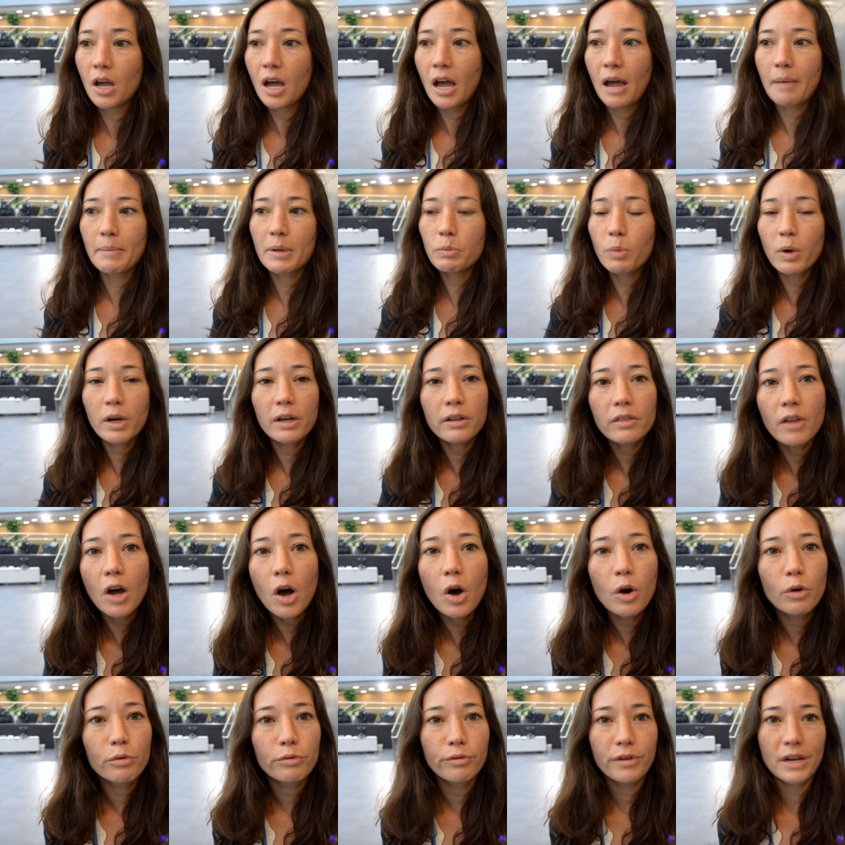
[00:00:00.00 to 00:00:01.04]
I mean, one of the
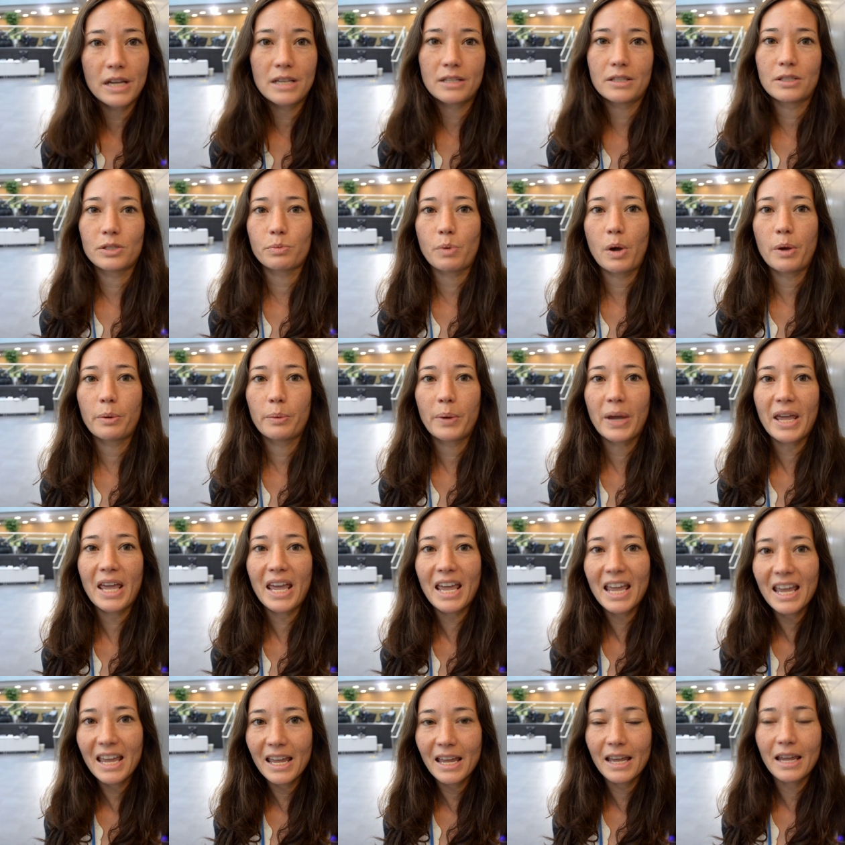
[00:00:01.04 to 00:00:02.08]
whole reasons why we're
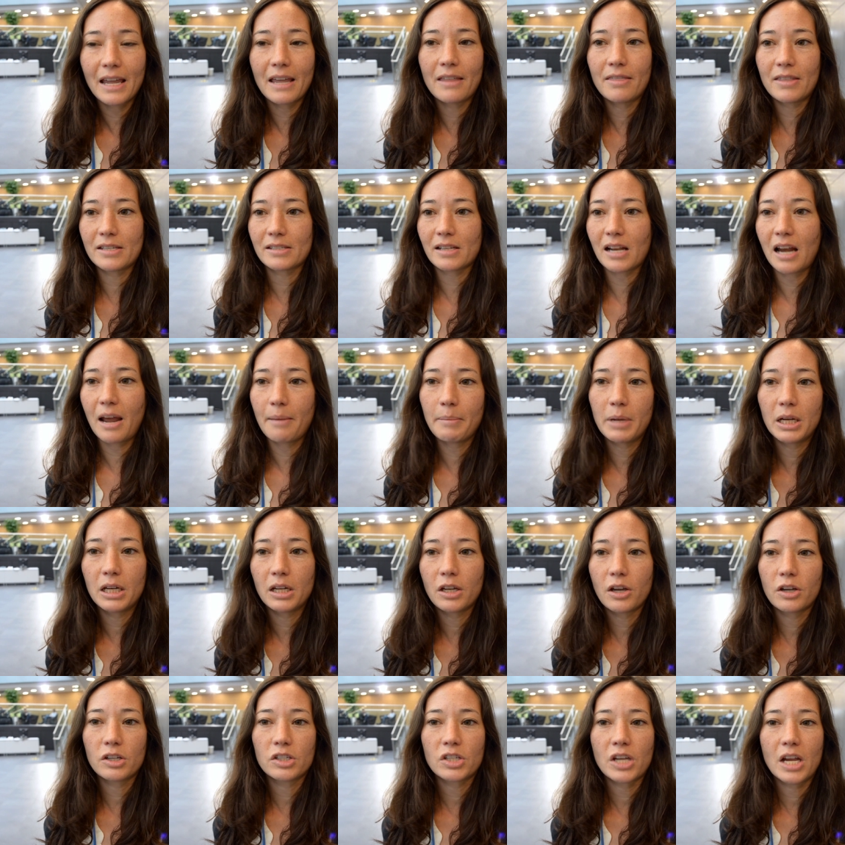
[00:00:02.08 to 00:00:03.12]
here in these climate
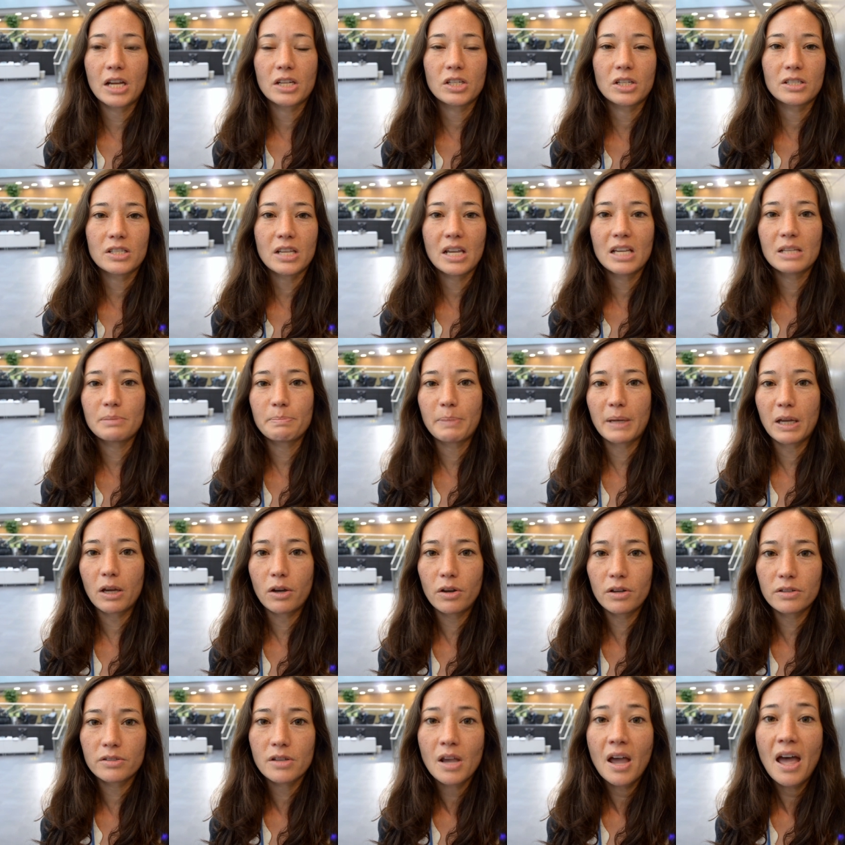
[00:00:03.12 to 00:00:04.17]
negotiations is
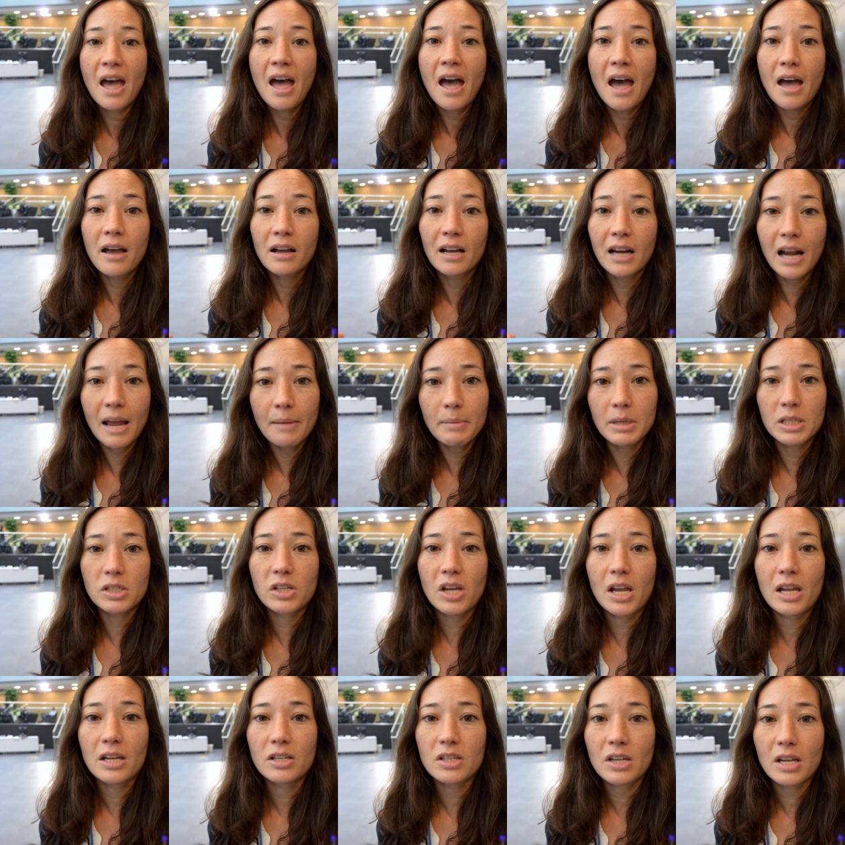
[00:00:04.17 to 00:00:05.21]
because climate
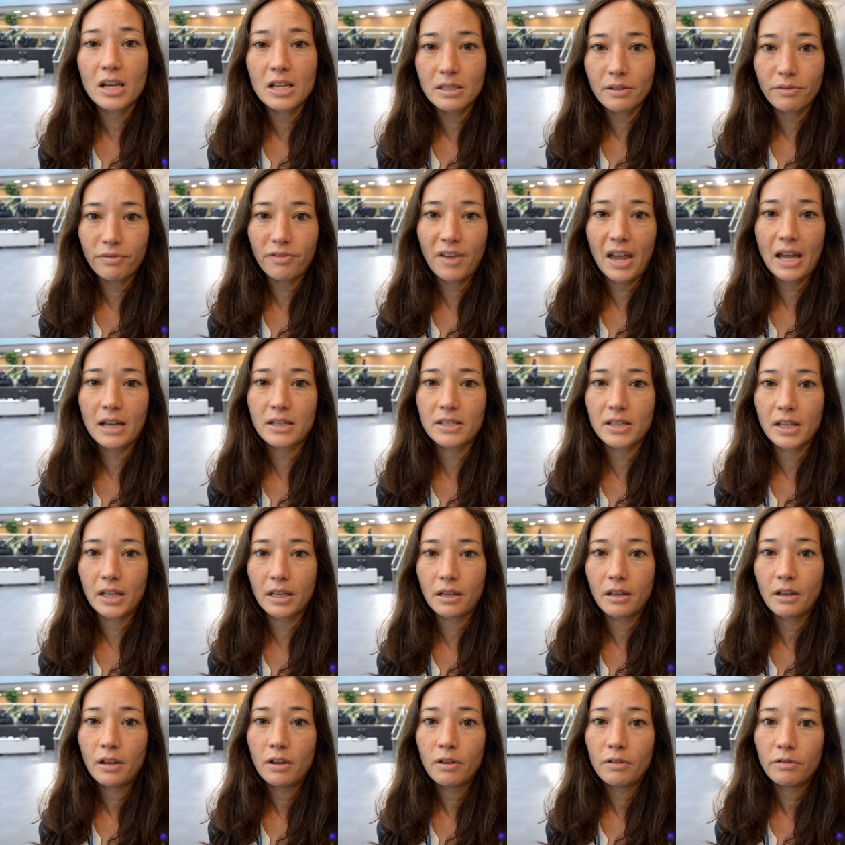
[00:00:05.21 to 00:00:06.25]
change is affecting
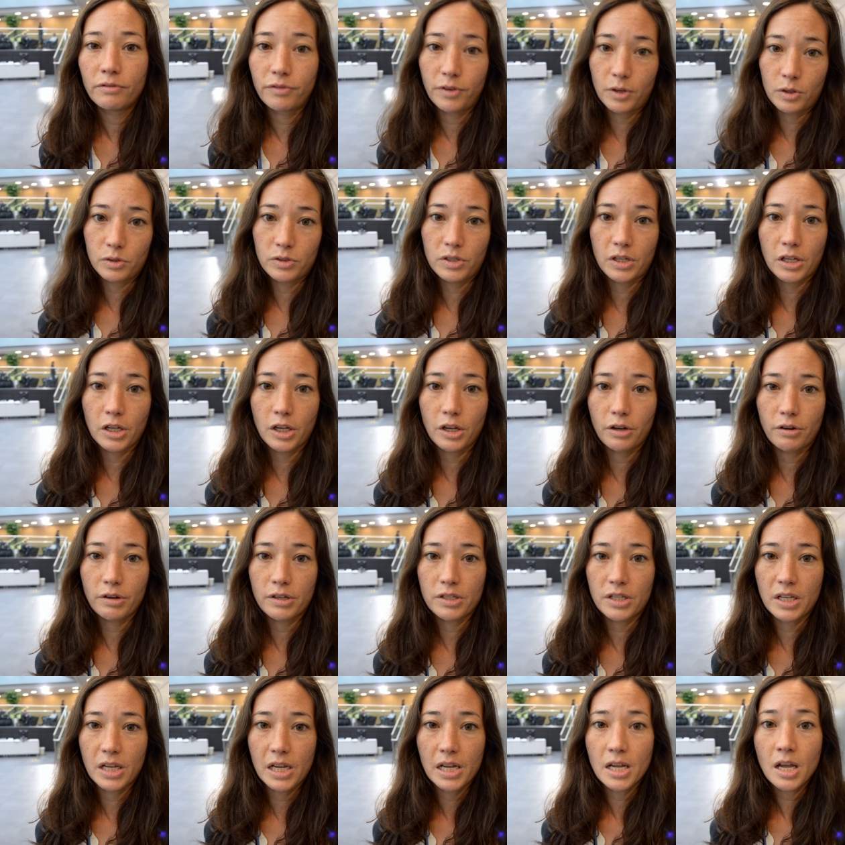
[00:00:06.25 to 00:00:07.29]
food
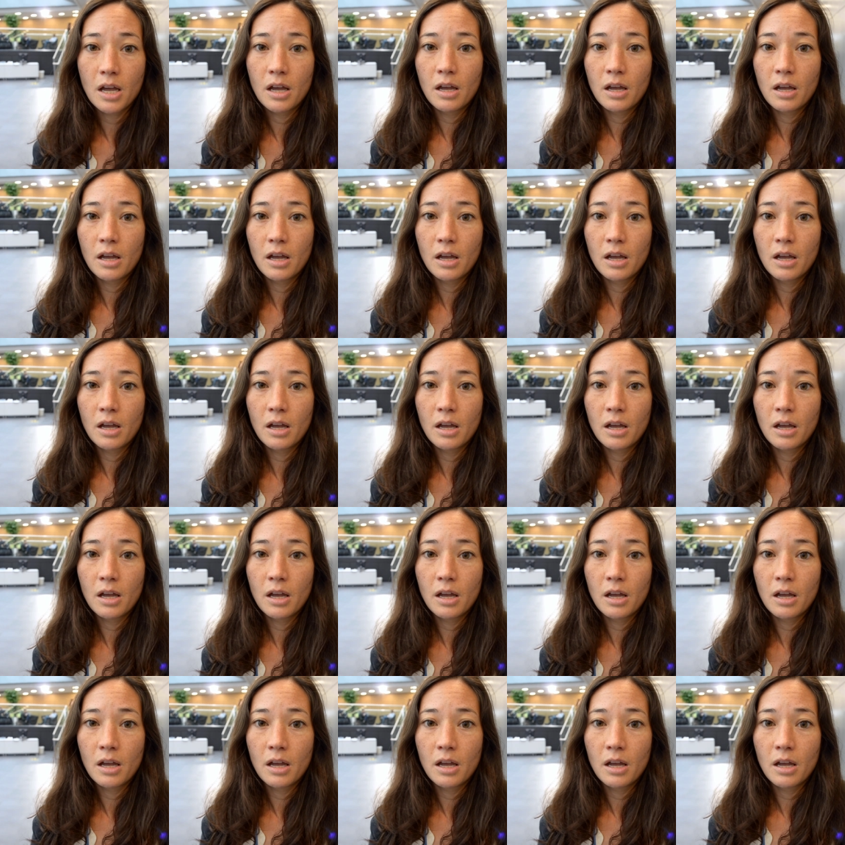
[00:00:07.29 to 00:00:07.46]
security.